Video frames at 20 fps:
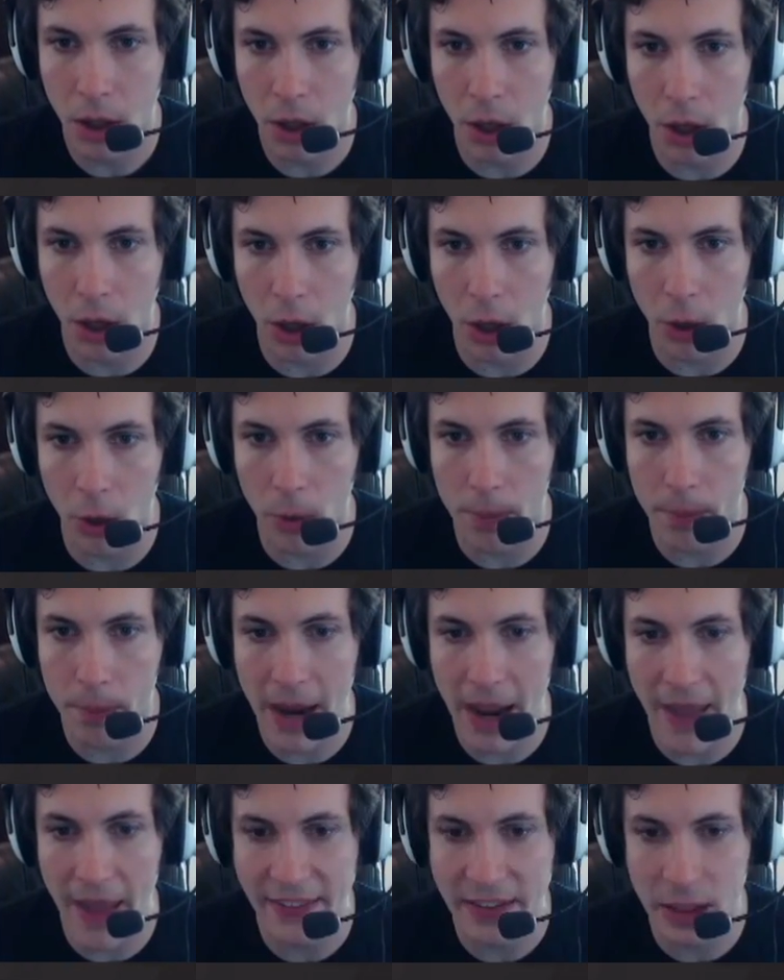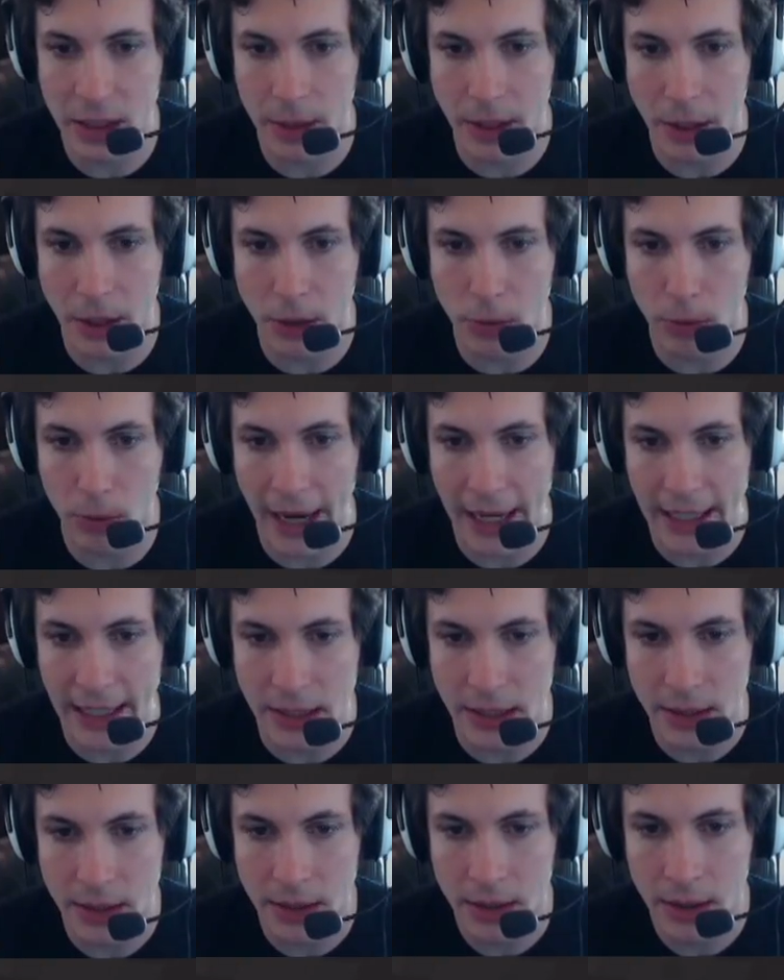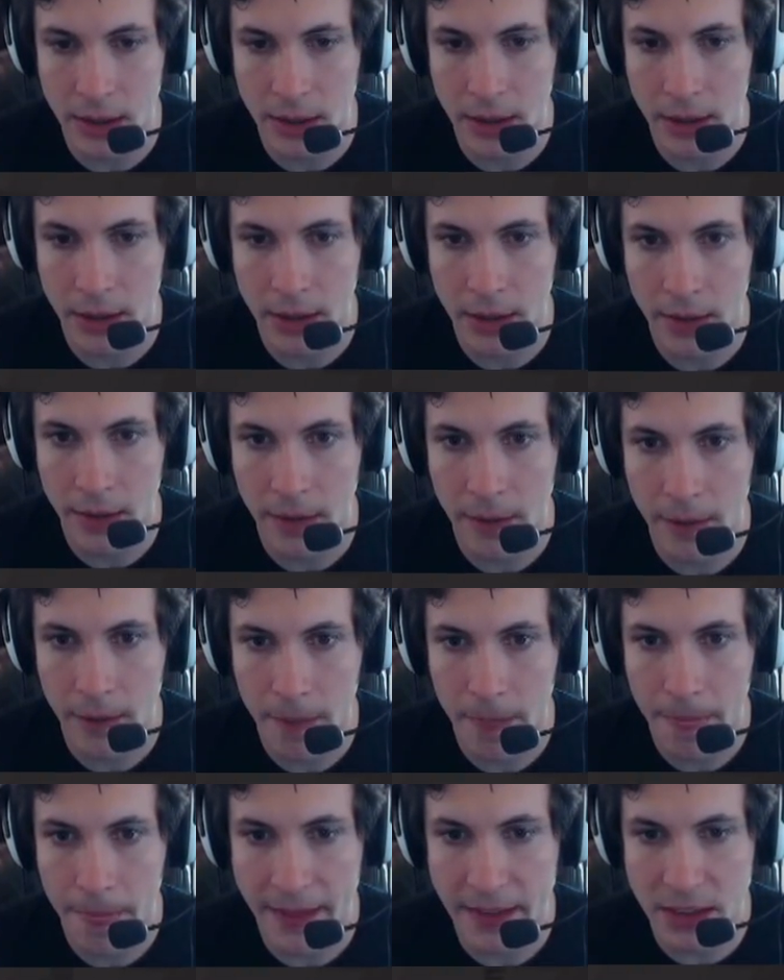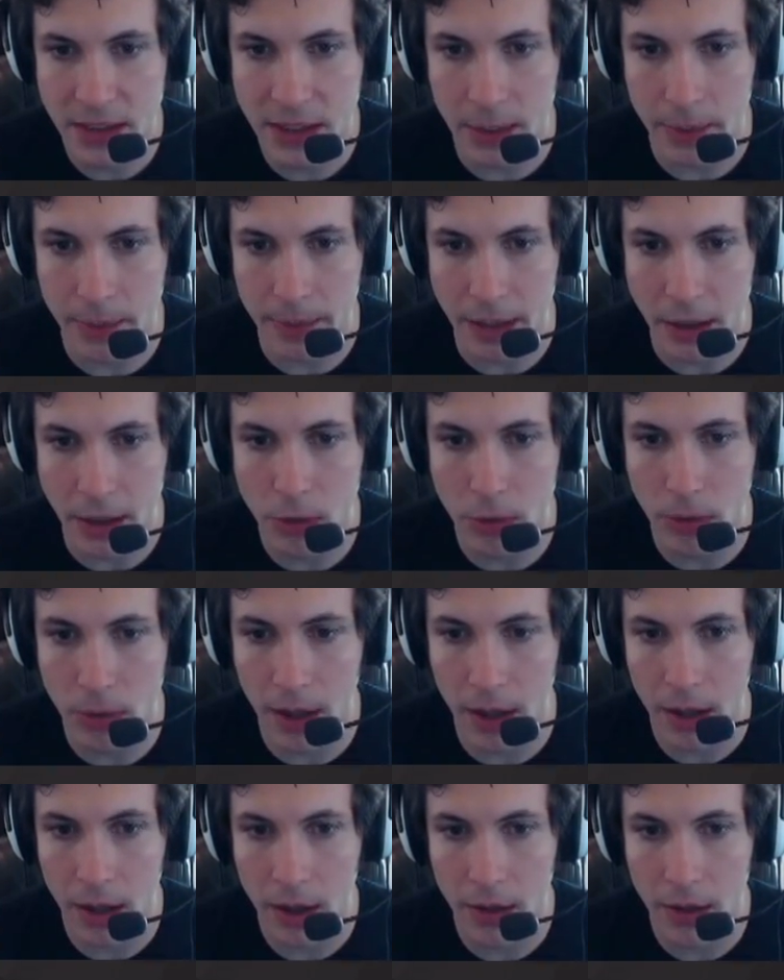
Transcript: Oh man, that's gonna be great. It's gonna be great.